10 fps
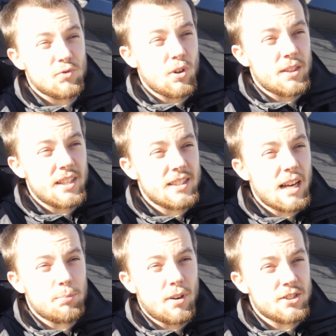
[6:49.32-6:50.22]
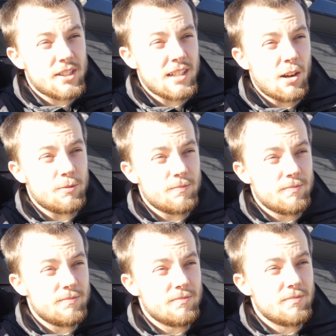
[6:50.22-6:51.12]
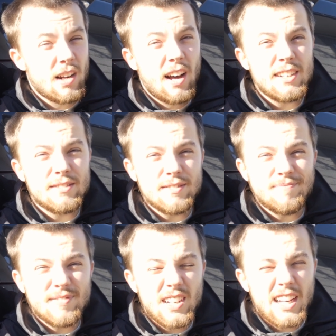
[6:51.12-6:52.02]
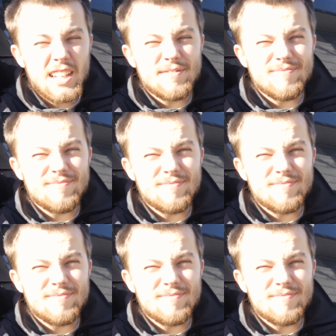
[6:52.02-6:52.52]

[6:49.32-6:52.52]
So I think that project's now live again.